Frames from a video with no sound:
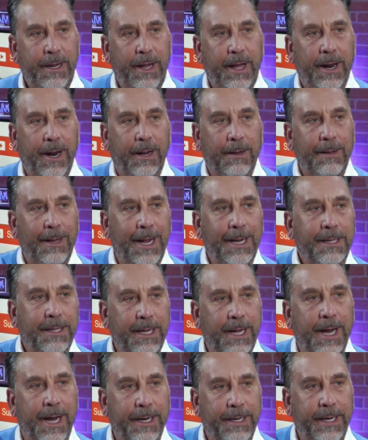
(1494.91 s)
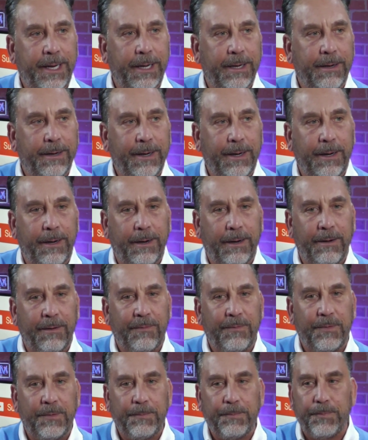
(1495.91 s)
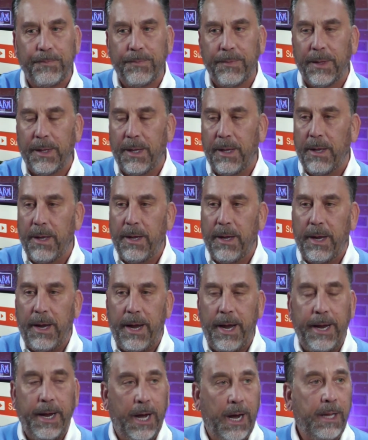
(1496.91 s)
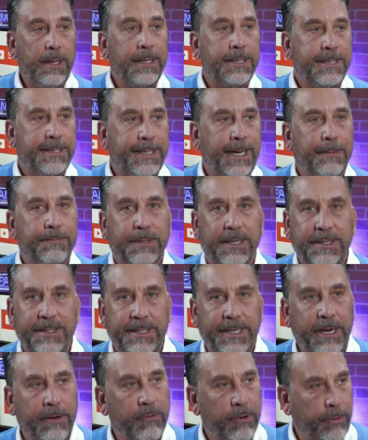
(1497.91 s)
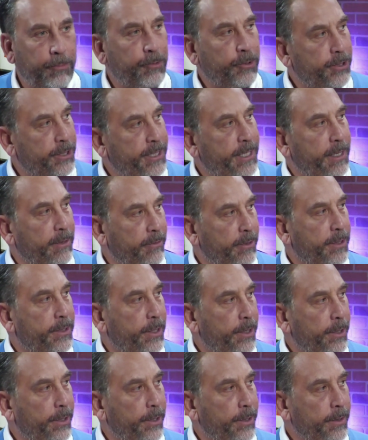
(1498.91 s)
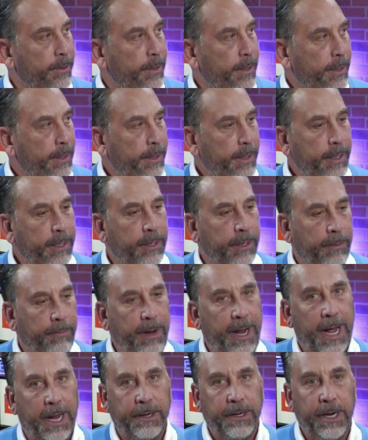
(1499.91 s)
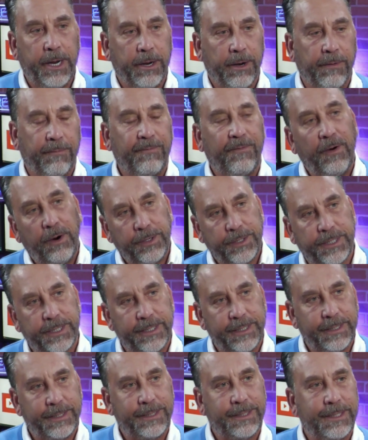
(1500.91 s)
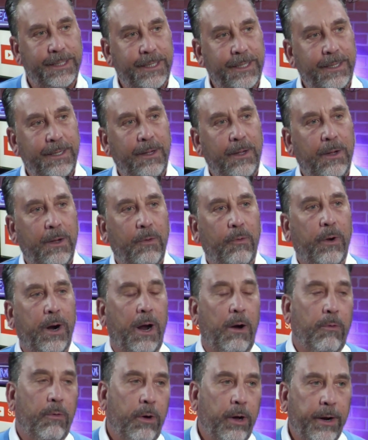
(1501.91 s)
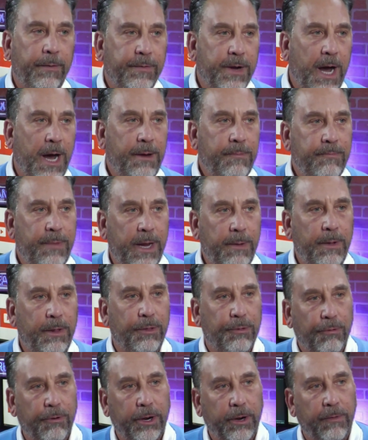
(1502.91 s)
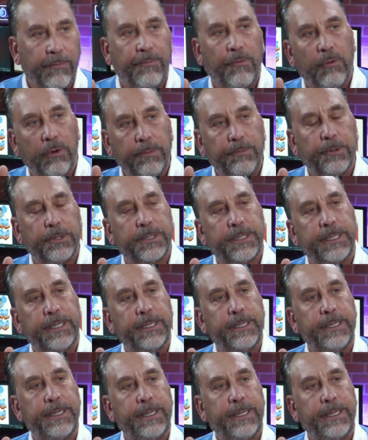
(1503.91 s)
And I like the idea of, hey, I'll accept a 0% return in a bad year versus where I would have gotten maybe 3 or 4%